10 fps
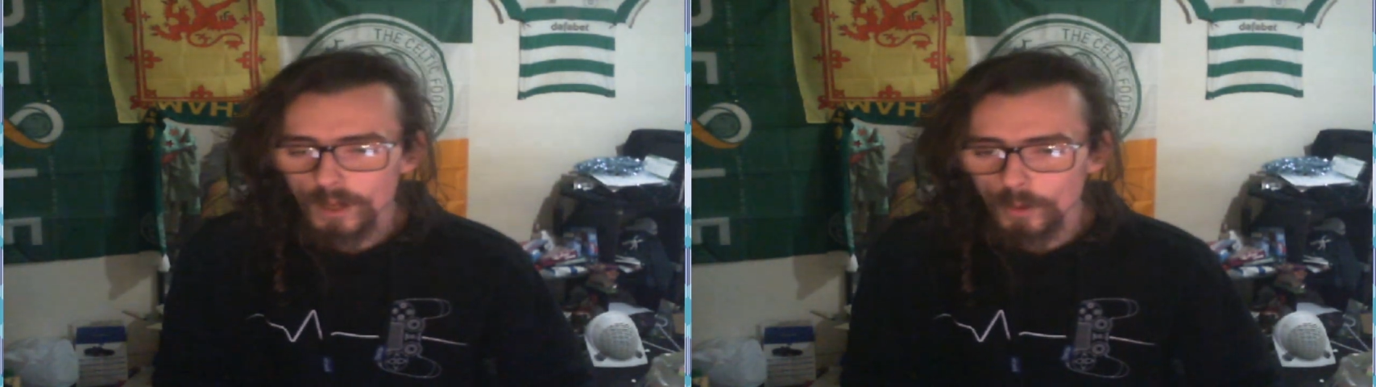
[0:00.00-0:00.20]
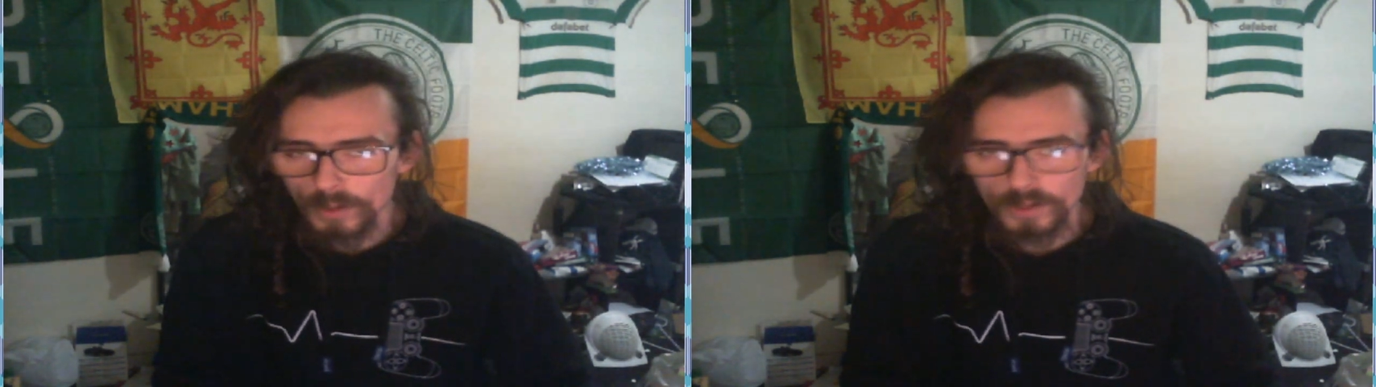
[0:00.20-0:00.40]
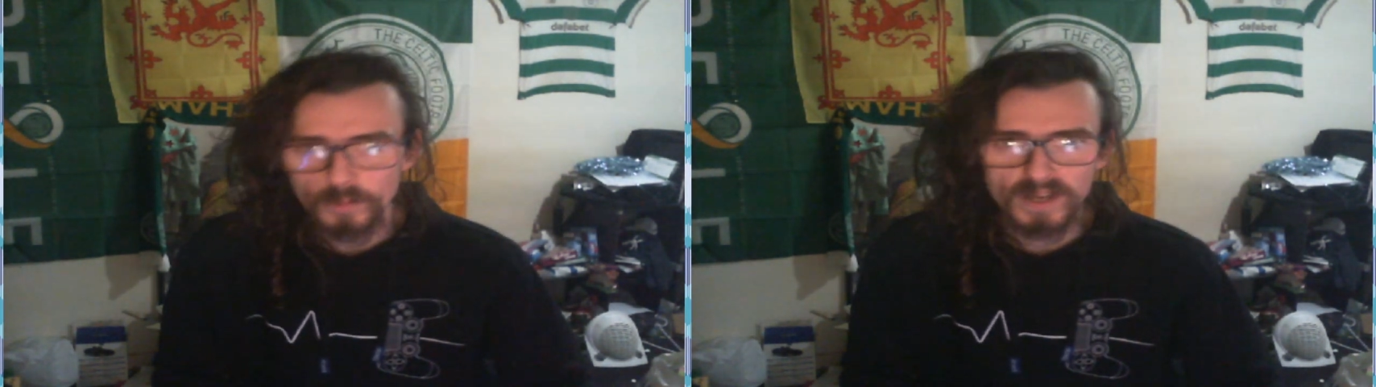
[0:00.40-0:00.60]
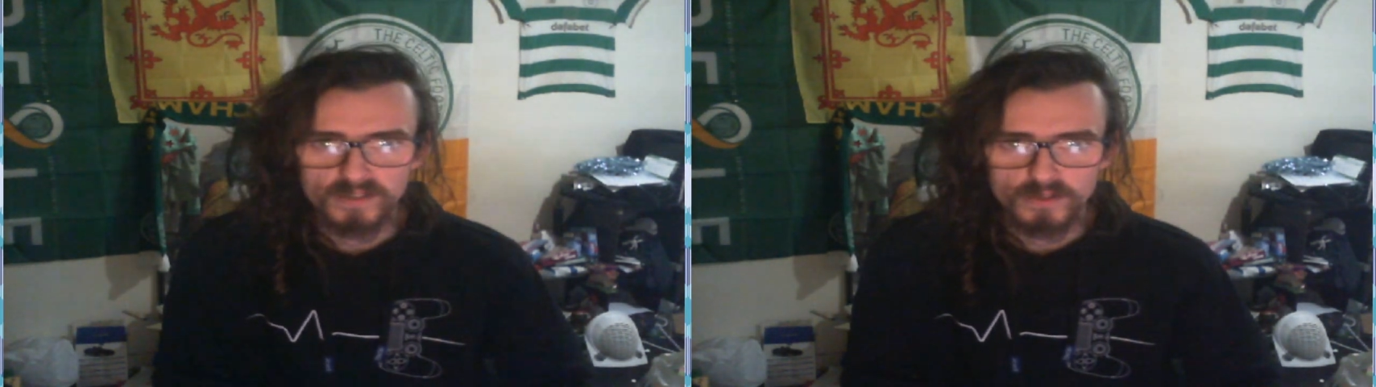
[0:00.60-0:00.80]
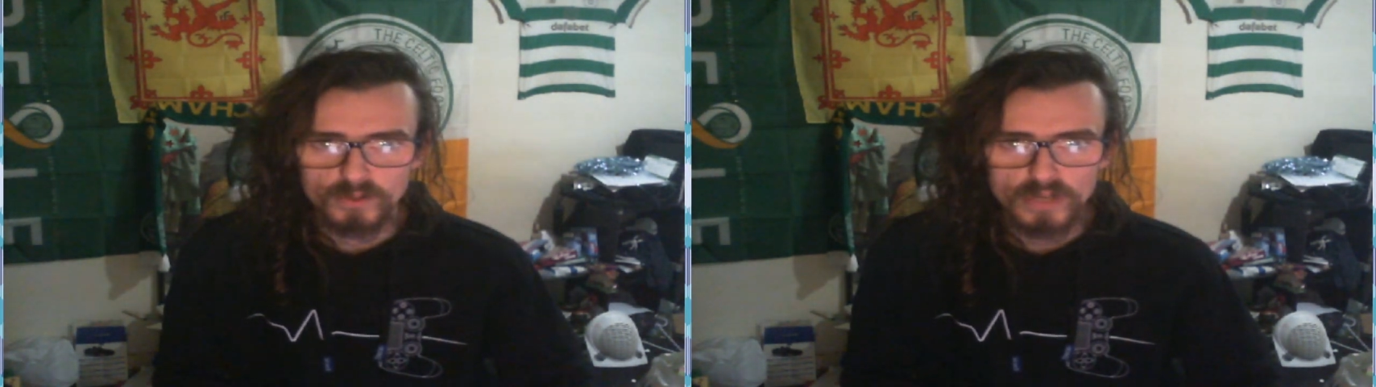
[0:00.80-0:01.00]
Welcome back to
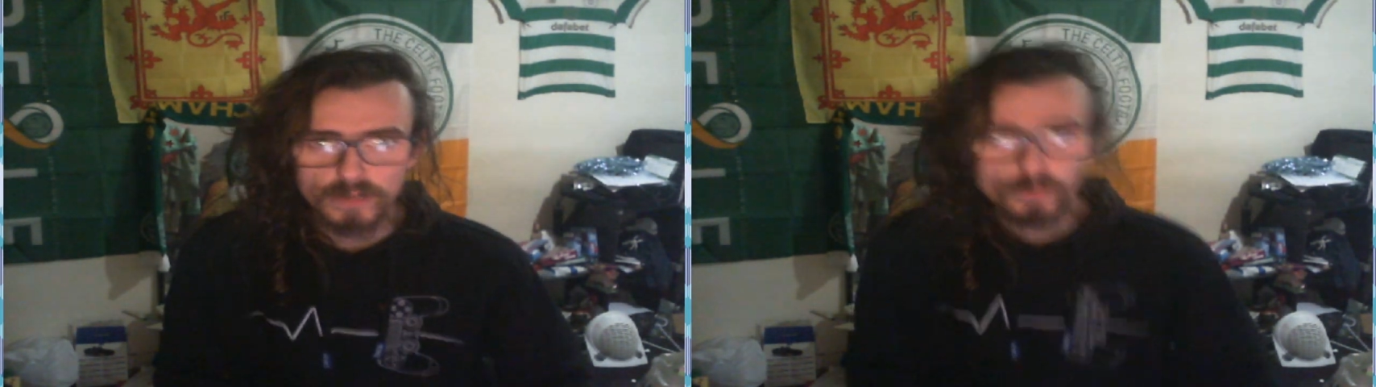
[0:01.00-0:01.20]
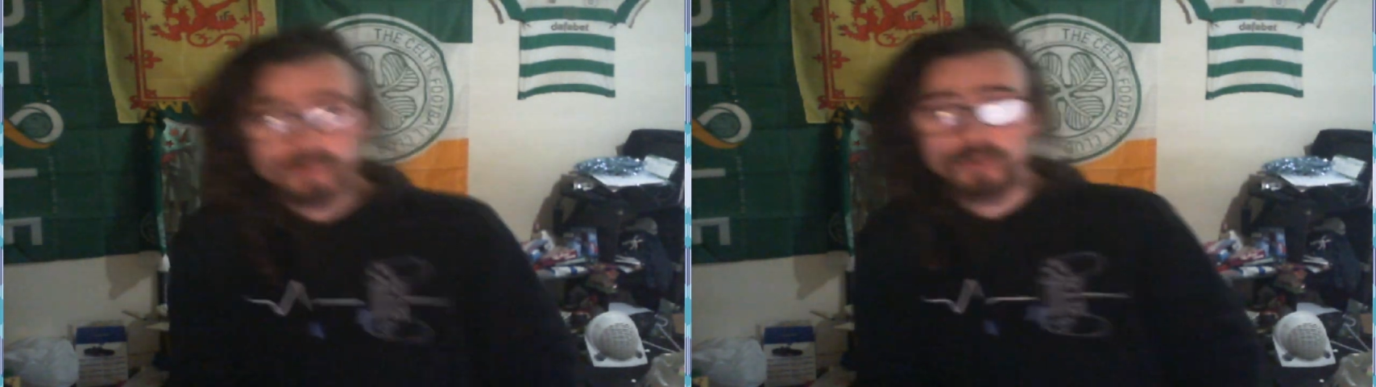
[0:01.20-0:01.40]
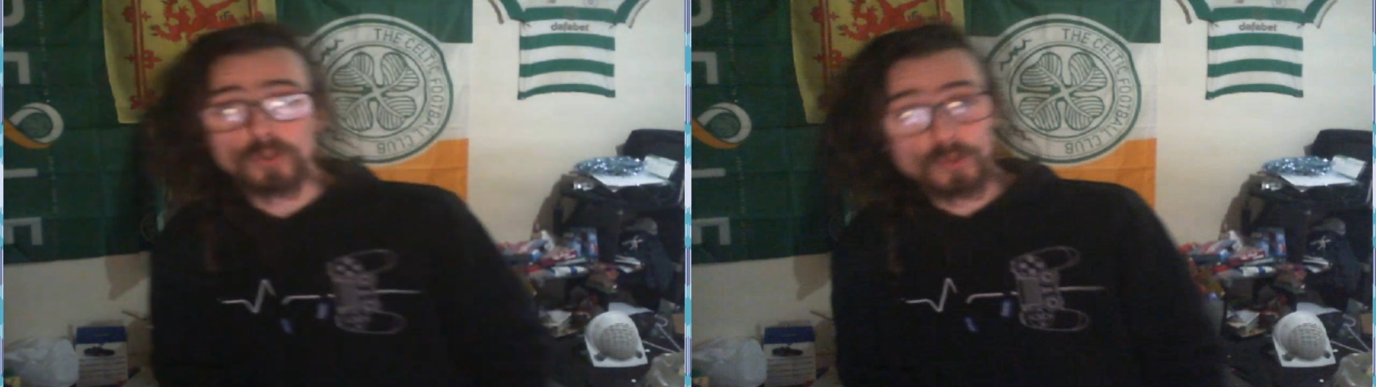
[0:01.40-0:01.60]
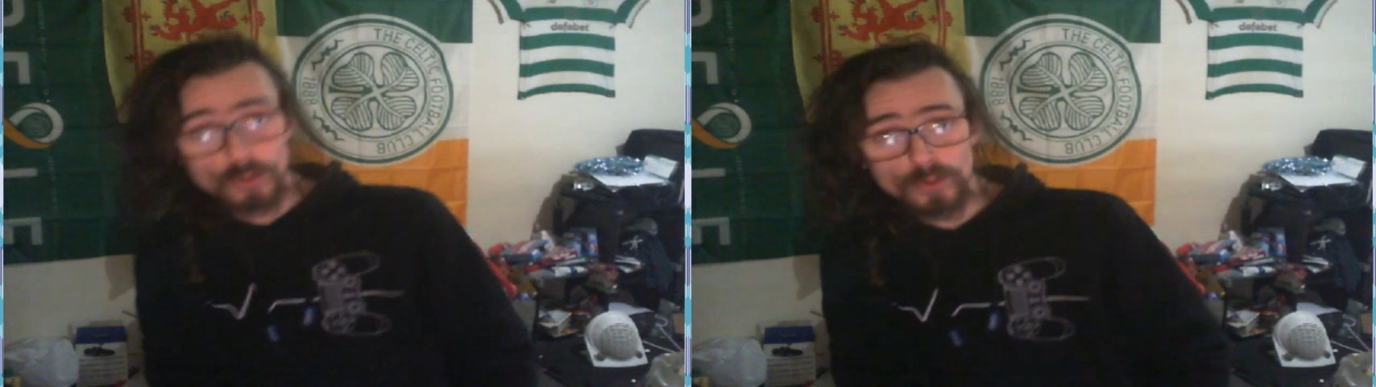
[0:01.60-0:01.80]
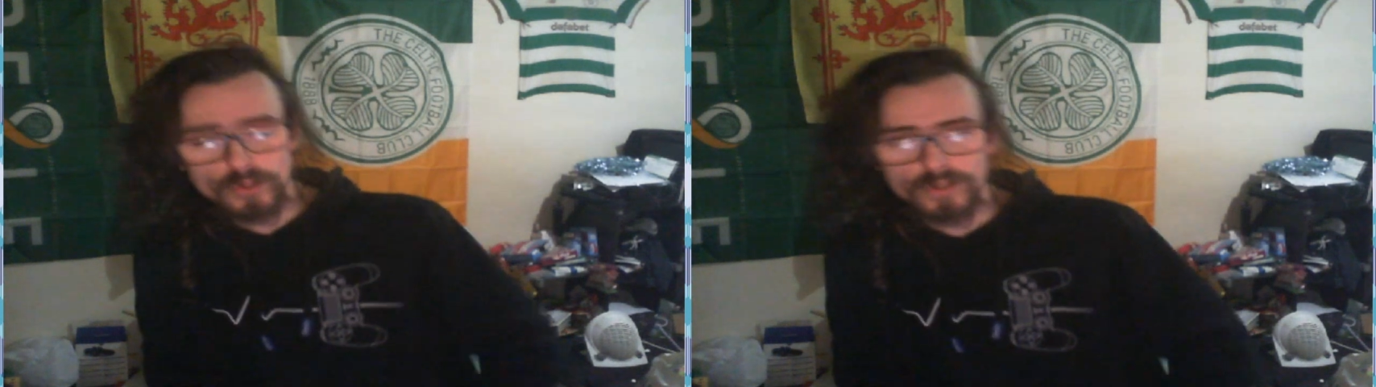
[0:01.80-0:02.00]
the channel. This is
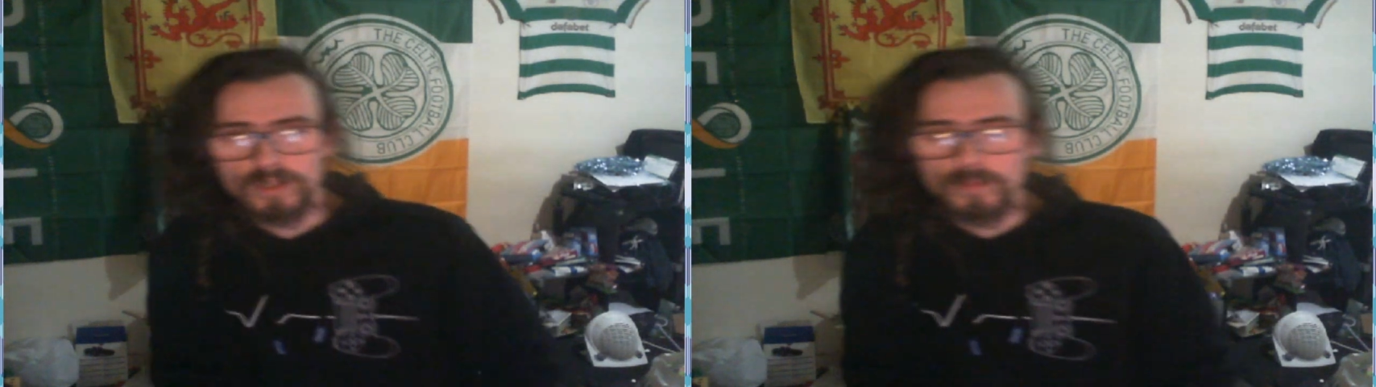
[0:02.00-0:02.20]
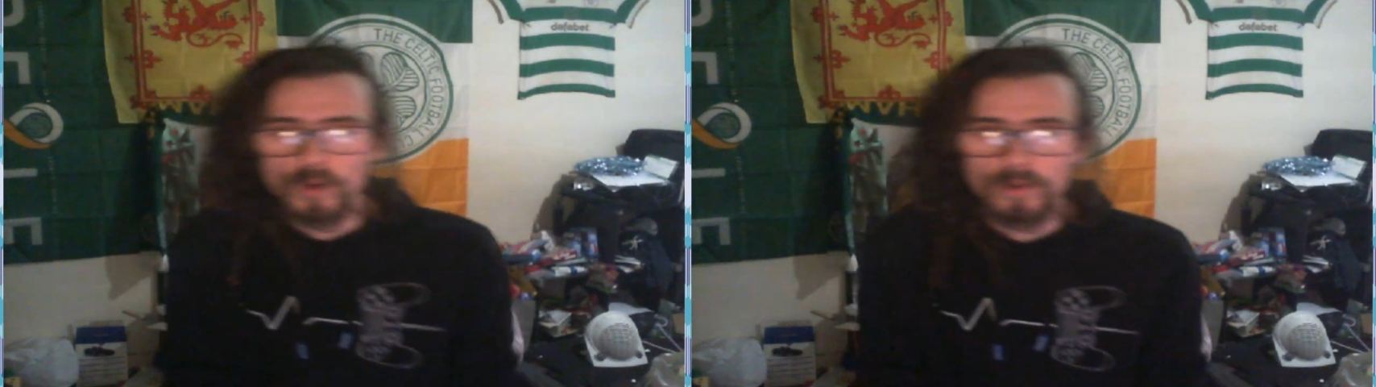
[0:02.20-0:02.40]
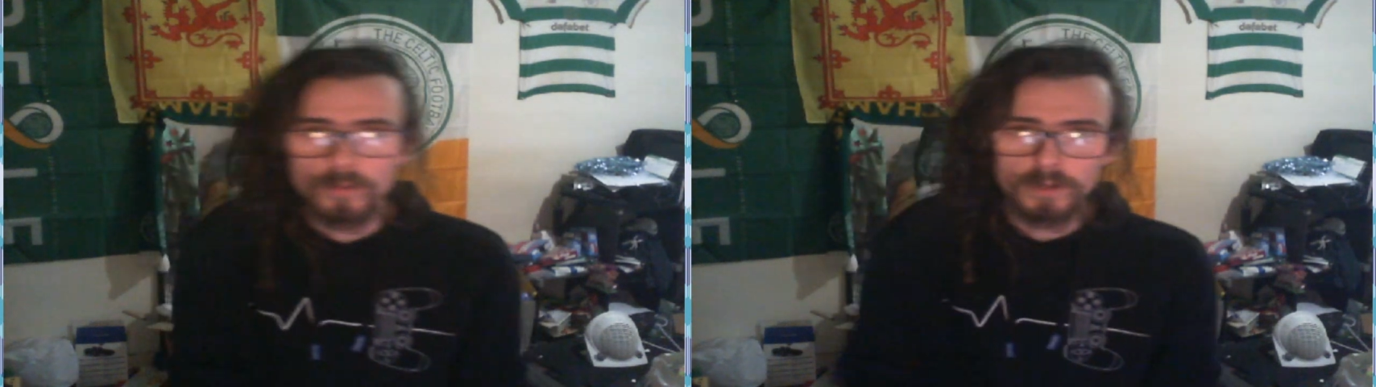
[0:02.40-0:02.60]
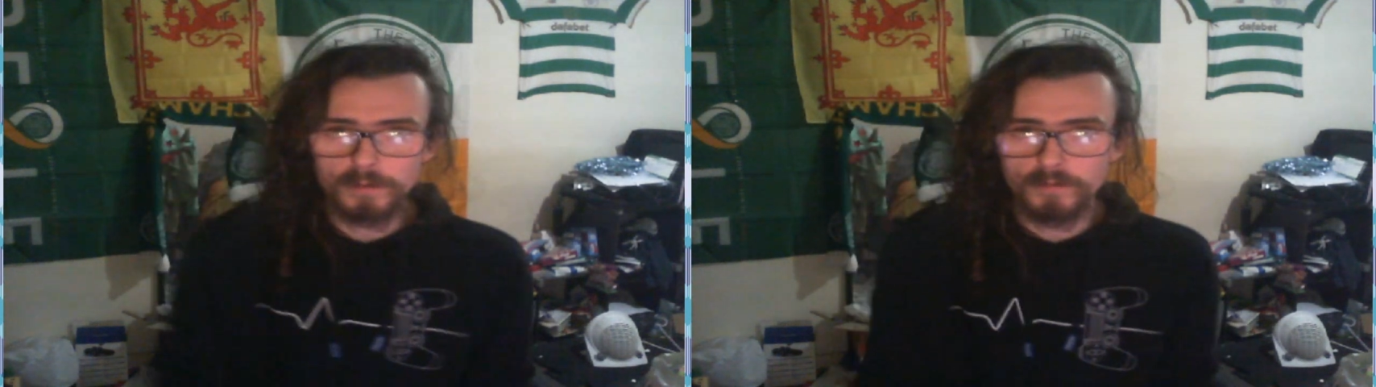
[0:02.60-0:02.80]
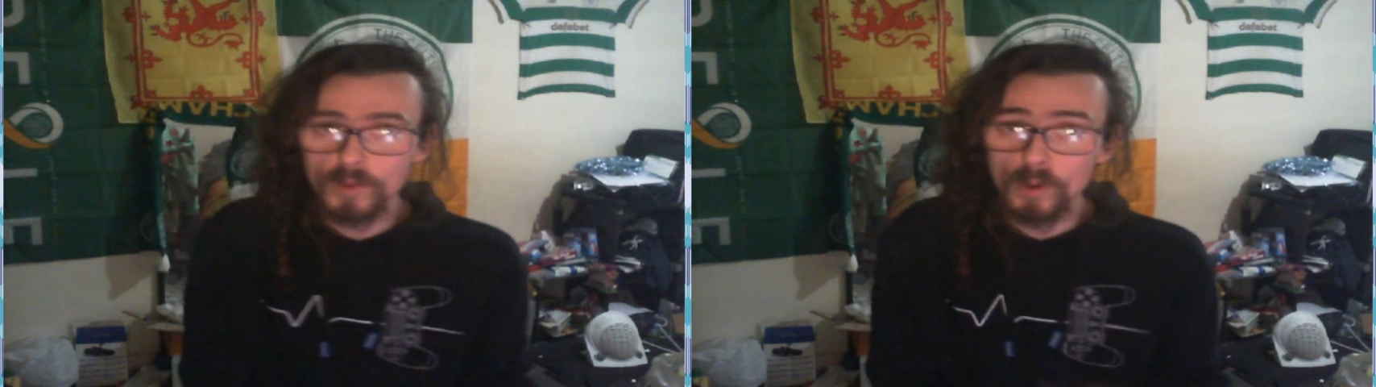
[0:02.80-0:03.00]
usually the point where I
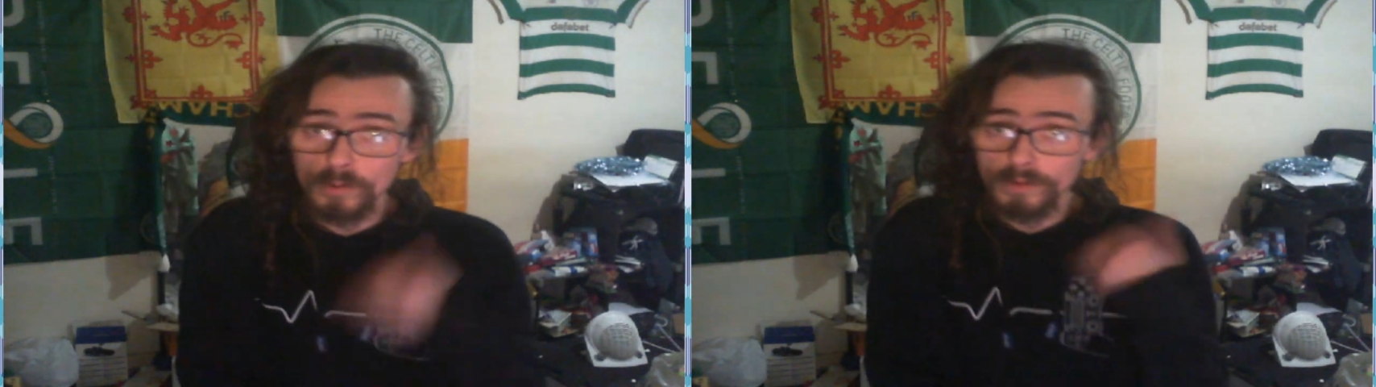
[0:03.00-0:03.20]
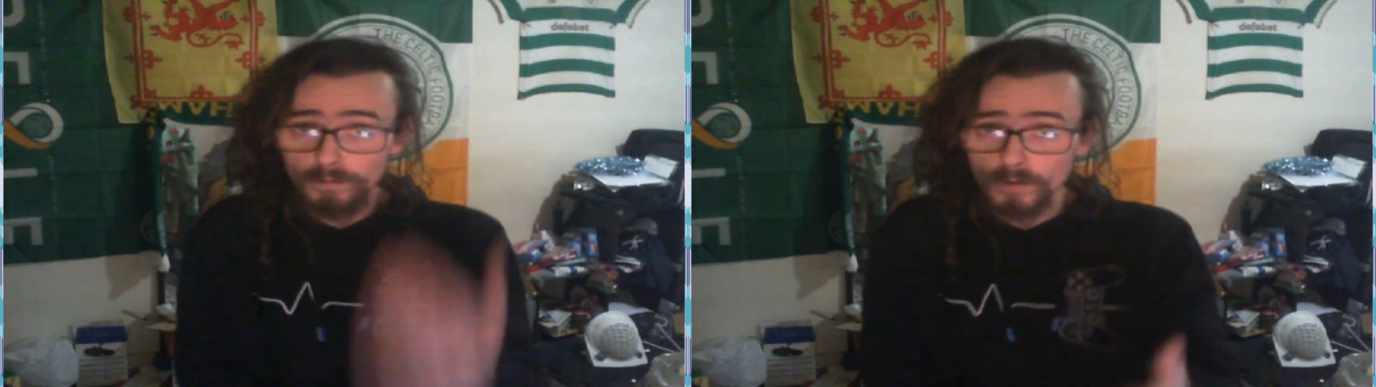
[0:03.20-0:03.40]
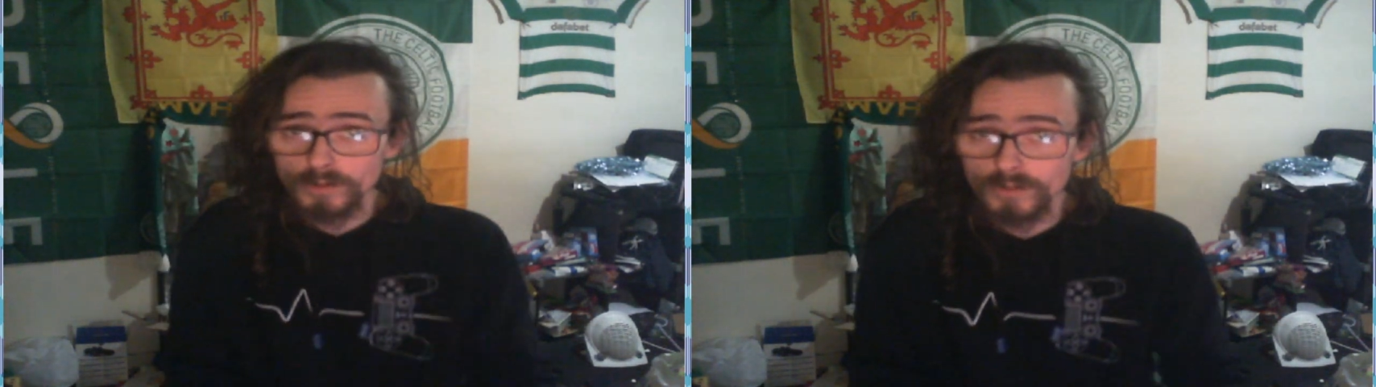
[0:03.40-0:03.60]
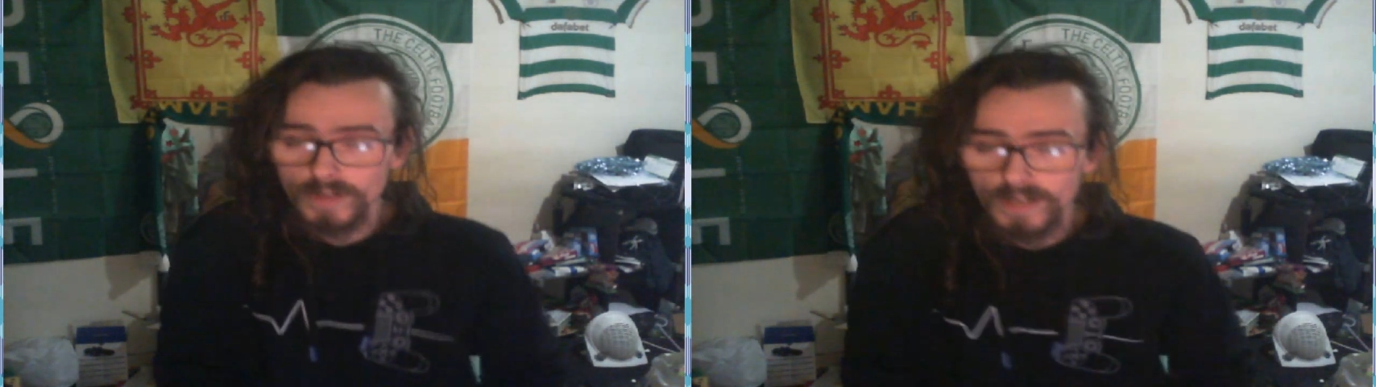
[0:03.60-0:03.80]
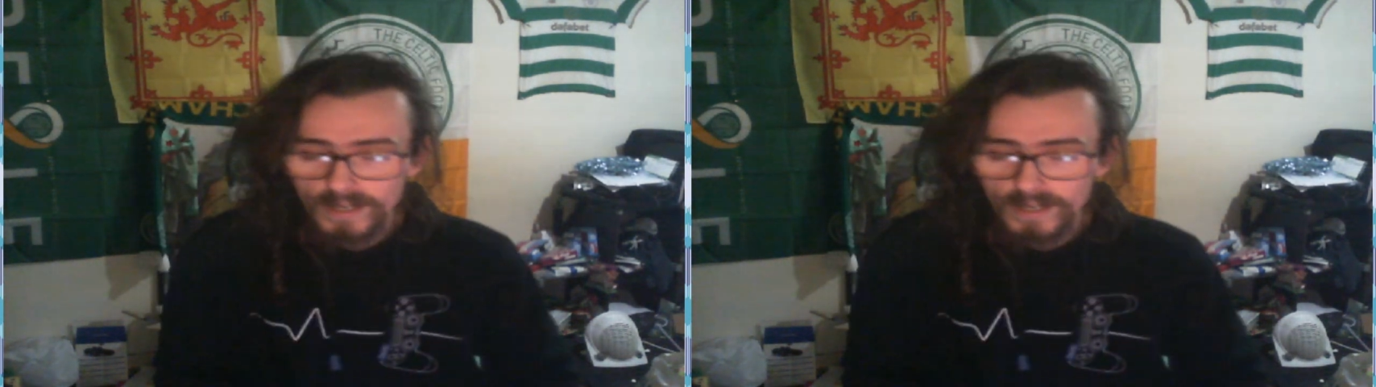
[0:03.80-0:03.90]
would have put out the first